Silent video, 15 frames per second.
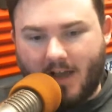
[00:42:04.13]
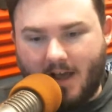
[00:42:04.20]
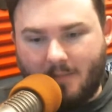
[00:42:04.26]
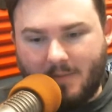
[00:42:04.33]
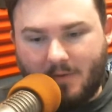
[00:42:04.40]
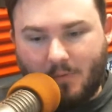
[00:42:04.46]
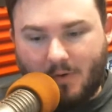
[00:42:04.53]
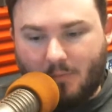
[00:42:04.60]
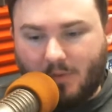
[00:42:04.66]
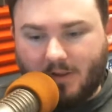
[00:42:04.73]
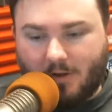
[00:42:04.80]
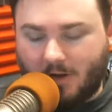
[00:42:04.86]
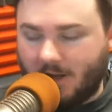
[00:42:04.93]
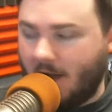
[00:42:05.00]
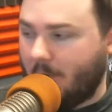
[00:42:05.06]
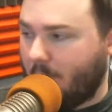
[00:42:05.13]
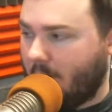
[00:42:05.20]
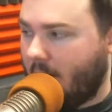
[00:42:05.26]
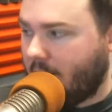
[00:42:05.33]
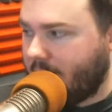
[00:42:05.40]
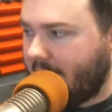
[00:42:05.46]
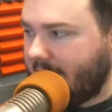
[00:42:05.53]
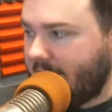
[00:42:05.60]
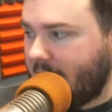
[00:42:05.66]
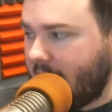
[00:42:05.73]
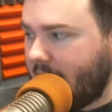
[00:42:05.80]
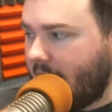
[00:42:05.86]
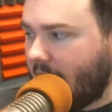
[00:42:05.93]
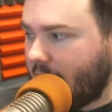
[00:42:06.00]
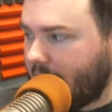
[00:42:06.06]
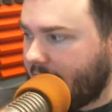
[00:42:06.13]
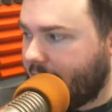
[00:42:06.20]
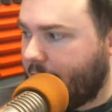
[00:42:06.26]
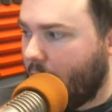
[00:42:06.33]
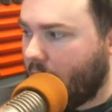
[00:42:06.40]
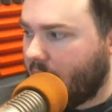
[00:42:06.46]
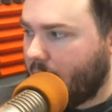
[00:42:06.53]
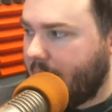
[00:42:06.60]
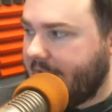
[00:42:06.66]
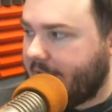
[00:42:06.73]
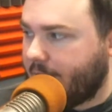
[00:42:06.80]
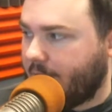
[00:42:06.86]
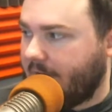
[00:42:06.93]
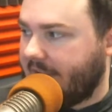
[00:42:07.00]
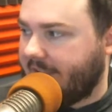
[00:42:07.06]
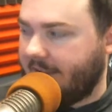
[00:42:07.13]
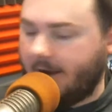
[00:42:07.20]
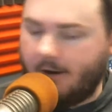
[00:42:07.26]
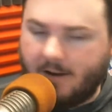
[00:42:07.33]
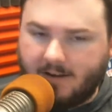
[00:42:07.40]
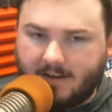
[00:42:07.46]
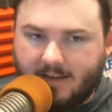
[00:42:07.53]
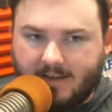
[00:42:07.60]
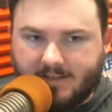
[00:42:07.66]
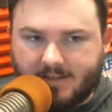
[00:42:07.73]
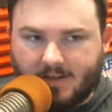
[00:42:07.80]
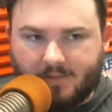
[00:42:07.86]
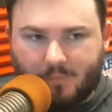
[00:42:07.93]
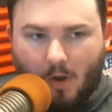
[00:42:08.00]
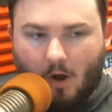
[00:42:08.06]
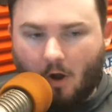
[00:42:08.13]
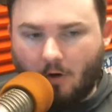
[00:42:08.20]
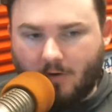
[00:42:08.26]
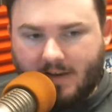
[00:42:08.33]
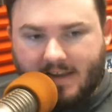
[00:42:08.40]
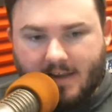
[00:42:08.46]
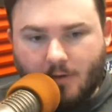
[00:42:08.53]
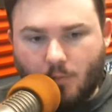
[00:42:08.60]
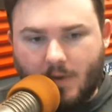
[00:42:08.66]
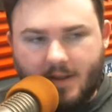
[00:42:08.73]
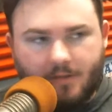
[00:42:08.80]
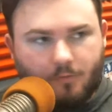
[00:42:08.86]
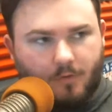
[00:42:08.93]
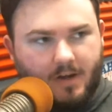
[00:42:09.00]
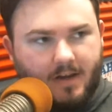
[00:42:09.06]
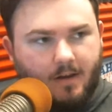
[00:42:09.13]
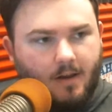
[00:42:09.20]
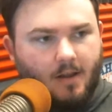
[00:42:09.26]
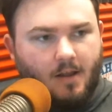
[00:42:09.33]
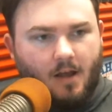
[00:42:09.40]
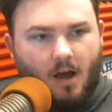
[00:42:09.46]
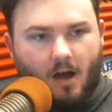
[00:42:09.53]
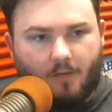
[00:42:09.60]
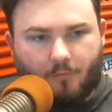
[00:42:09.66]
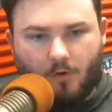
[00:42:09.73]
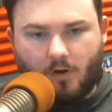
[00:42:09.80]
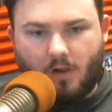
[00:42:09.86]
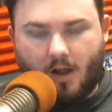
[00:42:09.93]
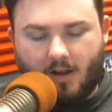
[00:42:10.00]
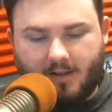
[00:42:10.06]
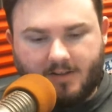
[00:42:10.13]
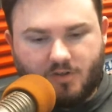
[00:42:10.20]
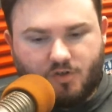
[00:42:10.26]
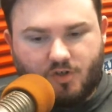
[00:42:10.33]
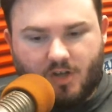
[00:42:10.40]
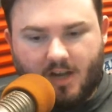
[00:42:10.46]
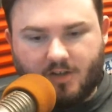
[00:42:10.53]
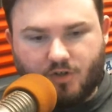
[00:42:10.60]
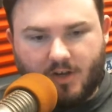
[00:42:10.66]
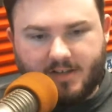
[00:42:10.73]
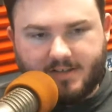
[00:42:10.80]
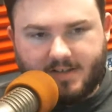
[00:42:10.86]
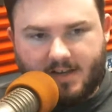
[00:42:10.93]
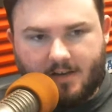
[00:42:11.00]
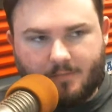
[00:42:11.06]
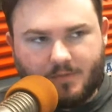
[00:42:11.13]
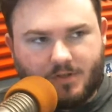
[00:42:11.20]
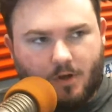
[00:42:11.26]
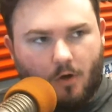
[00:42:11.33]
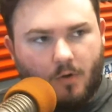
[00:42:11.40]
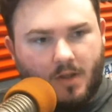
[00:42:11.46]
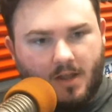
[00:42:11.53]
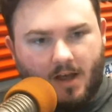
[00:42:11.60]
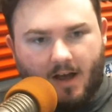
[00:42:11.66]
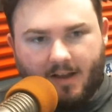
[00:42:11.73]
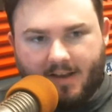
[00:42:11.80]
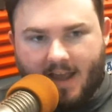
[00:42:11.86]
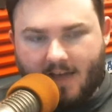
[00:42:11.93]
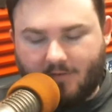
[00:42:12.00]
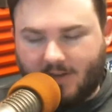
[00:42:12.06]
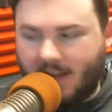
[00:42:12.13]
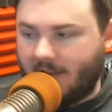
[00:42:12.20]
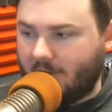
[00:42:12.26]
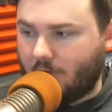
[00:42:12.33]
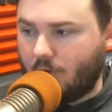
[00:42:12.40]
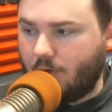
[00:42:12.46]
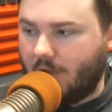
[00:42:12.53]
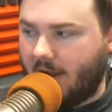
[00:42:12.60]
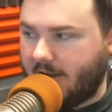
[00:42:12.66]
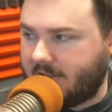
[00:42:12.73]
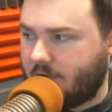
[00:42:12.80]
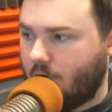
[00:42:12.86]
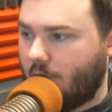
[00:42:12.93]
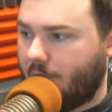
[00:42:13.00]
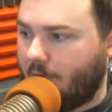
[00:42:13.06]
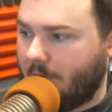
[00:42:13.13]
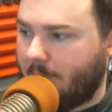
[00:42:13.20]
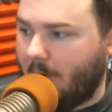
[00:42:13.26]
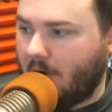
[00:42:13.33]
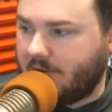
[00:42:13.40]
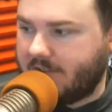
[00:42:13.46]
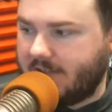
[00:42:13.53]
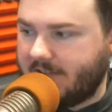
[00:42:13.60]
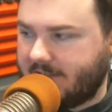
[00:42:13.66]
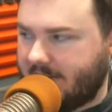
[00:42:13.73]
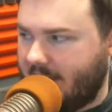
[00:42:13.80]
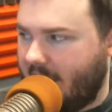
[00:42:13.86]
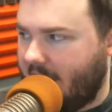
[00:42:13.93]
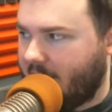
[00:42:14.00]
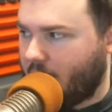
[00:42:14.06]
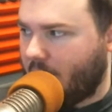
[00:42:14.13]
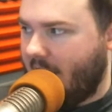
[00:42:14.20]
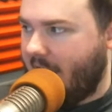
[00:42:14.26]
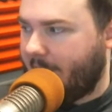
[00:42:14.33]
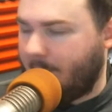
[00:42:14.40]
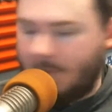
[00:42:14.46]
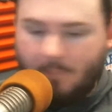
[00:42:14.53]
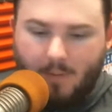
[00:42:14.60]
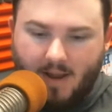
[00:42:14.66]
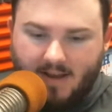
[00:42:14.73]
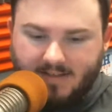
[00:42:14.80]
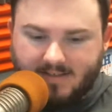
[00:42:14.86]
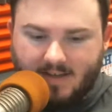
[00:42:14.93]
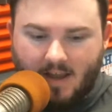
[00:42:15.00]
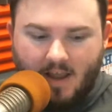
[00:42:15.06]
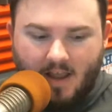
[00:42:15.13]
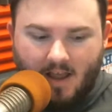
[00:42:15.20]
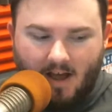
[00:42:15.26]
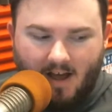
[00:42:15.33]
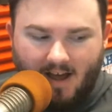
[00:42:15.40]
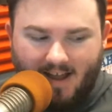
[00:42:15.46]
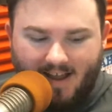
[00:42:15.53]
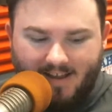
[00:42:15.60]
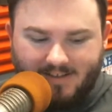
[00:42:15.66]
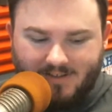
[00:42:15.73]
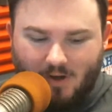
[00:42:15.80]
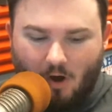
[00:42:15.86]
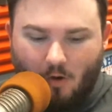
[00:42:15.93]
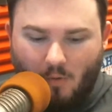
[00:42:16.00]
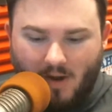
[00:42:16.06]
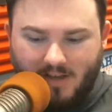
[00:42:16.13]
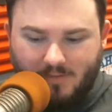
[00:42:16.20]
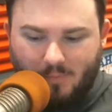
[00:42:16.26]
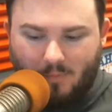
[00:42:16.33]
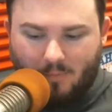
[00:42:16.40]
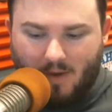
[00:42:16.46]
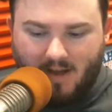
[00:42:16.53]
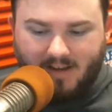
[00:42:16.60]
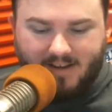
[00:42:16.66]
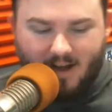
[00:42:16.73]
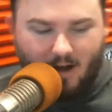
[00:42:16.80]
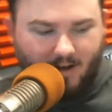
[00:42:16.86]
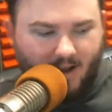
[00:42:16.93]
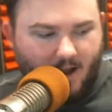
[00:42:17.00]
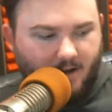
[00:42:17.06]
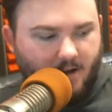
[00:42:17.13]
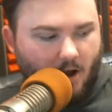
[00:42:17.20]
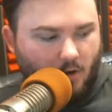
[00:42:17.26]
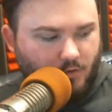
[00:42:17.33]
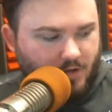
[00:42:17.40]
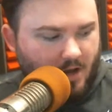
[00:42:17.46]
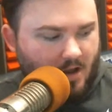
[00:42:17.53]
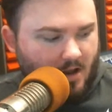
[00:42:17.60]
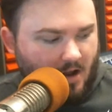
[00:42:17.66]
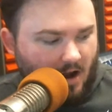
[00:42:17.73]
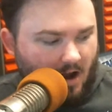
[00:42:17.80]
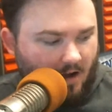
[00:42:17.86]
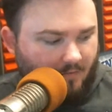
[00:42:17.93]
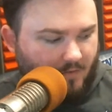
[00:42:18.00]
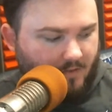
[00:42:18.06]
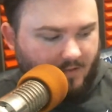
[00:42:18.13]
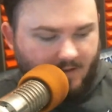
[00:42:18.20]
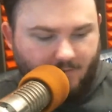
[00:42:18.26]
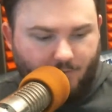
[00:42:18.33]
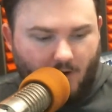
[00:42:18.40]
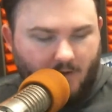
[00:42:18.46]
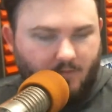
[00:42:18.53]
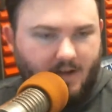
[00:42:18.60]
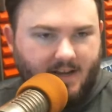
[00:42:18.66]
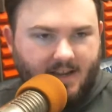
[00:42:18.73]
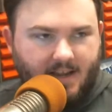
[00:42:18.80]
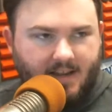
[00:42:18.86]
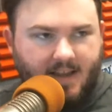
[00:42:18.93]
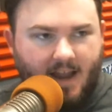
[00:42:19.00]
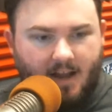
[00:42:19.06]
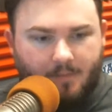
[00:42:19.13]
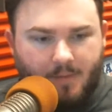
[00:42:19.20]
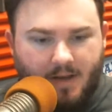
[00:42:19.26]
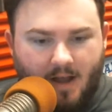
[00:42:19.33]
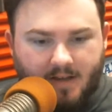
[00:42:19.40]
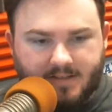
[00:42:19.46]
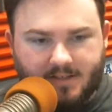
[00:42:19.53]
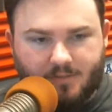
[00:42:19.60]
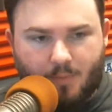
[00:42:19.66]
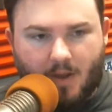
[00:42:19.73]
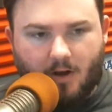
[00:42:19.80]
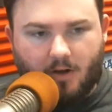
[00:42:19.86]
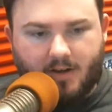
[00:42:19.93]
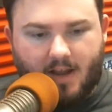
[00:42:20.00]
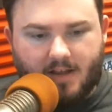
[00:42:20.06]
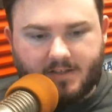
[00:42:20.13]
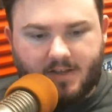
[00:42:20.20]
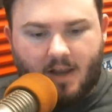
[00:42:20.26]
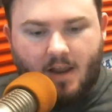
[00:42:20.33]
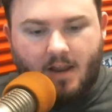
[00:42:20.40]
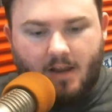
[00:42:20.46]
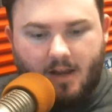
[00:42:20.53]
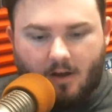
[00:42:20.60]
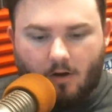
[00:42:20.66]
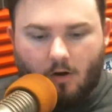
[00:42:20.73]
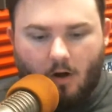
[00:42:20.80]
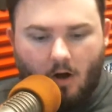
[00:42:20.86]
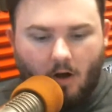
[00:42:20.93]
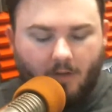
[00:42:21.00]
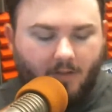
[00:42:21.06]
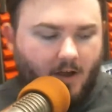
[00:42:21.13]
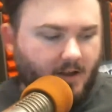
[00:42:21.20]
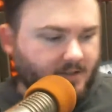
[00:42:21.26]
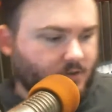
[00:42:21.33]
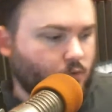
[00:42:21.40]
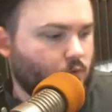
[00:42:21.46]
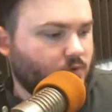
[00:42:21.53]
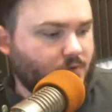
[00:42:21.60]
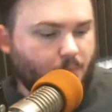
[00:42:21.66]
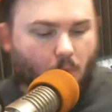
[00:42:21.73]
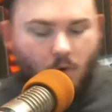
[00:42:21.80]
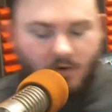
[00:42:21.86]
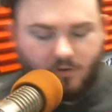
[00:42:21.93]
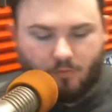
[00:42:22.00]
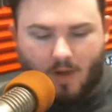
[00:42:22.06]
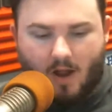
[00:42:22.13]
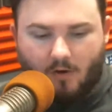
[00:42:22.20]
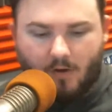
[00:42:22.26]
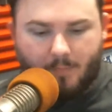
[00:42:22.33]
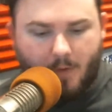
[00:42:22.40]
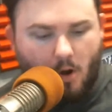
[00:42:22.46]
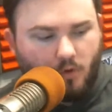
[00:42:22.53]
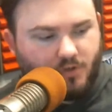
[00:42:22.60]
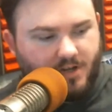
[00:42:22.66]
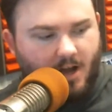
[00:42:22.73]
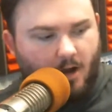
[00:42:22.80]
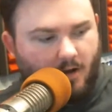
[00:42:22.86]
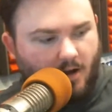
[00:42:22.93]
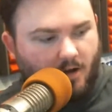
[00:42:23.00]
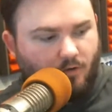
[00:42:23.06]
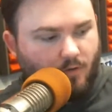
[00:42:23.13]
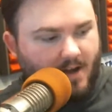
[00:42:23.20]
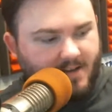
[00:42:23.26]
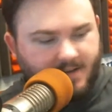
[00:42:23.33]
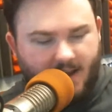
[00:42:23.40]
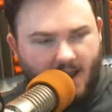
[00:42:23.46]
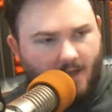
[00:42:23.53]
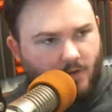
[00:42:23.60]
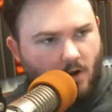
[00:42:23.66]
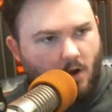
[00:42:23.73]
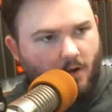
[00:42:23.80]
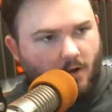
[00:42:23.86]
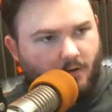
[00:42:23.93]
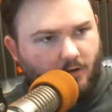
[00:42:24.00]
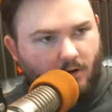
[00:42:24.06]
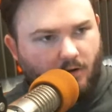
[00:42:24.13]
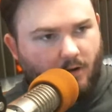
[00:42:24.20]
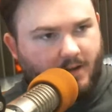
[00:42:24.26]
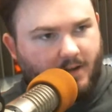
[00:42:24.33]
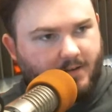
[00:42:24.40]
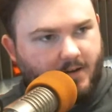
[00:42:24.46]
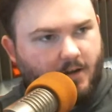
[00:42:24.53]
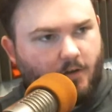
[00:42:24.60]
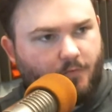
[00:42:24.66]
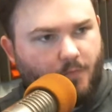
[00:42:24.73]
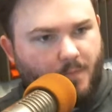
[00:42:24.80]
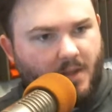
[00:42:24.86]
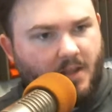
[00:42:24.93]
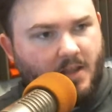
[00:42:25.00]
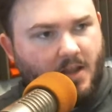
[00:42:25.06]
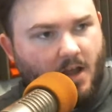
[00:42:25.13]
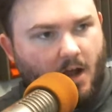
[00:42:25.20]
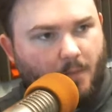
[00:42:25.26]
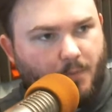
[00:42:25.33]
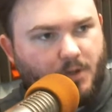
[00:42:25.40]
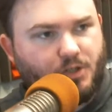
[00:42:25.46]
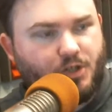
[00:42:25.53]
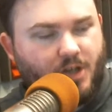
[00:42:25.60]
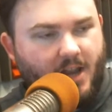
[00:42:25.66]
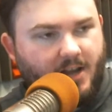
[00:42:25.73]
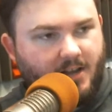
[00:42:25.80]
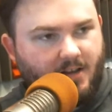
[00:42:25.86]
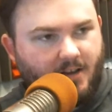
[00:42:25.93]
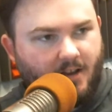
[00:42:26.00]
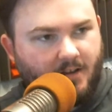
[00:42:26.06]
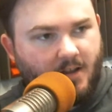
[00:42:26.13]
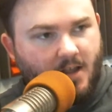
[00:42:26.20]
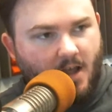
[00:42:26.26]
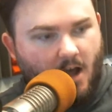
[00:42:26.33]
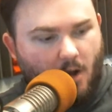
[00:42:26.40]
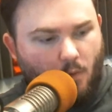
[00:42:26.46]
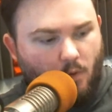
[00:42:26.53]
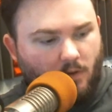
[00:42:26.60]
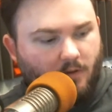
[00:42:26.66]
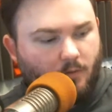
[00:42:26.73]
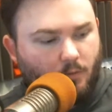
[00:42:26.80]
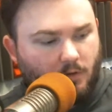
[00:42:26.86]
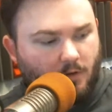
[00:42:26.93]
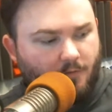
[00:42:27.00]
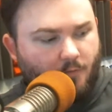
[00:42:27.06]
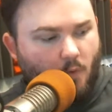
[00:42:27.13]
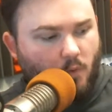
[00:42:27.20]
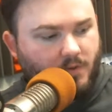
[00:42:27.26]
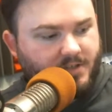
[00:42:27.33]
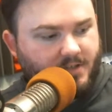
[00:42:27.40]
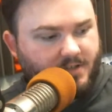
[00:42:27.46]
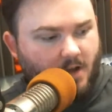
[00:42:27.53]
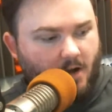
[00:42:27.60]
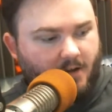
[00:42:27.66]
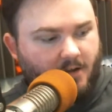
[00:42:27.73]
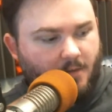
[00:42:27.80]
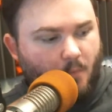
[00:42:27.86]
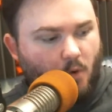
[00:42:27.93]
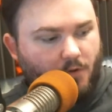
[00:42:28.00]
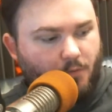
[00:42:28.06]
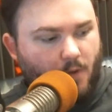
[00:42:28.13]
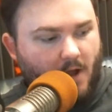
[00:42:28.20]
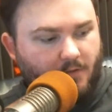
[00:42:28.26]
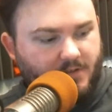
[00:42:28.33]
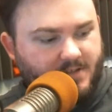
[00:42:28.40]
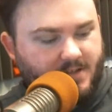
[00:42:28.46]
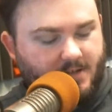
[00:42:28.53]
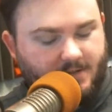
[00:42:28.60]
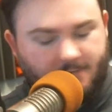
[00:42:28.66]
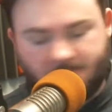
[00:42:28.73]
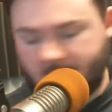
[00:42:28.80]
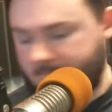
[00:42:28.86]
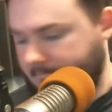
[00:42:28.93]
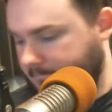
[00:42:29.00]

I mean, we look up, we're already looking forward to week 3 there in Giza, now already in week 3 for a lot of these GHS teams. So navigating through the high school football season at a rapid pace as always. But Brandon Derrick, head coach of the Frederica Academy Knights, has been our guest here on the High School Sports Roundup. Coach Derrick, great to have you on. Great to hear from you. I appreciate it, and we'll look forward to talking to you more throughout the season.